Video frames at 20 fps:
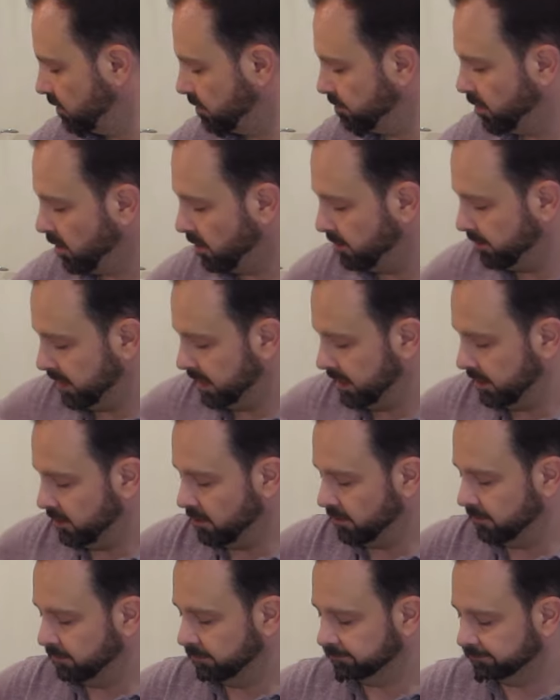can pop my lid
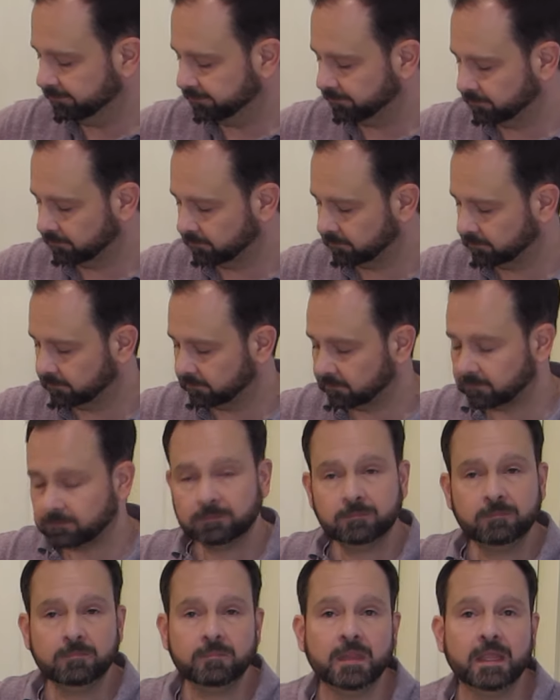on,
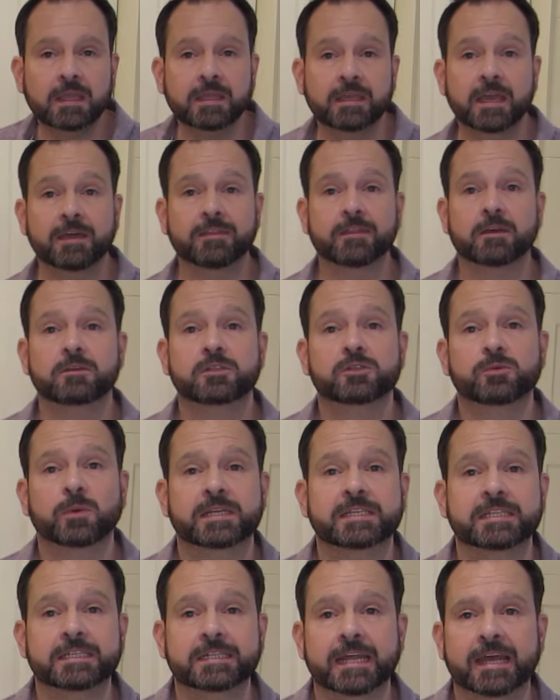get those
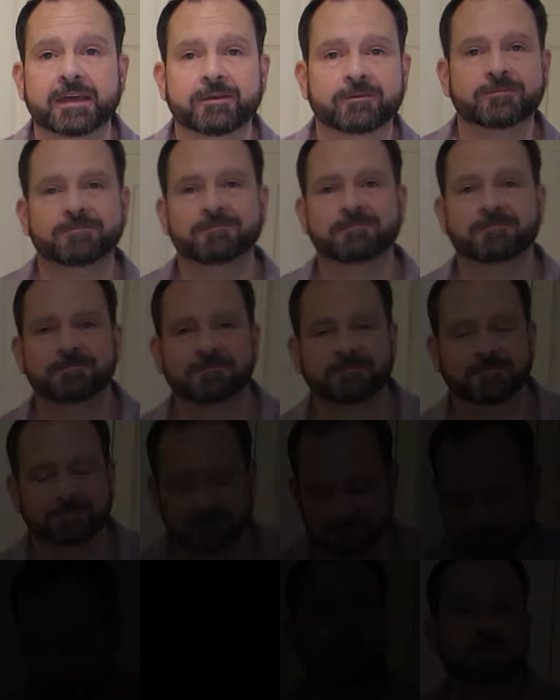sweating down.
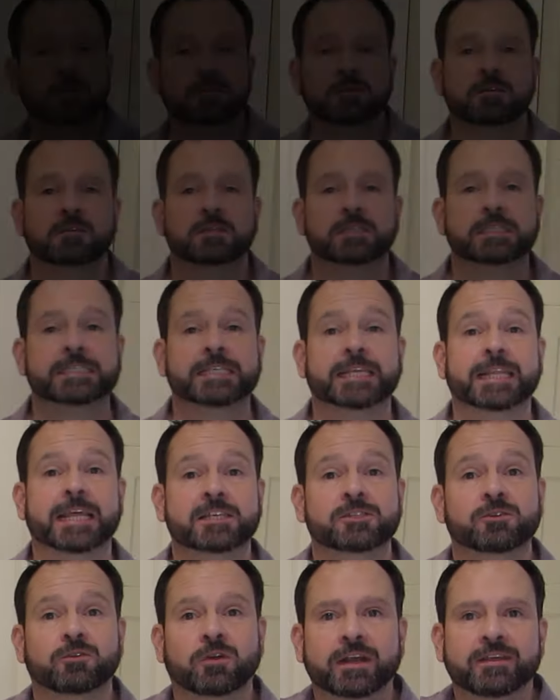So
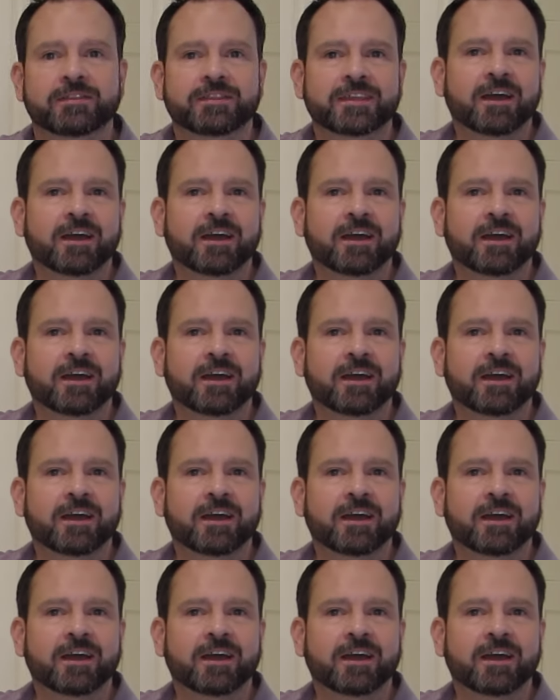that's great. The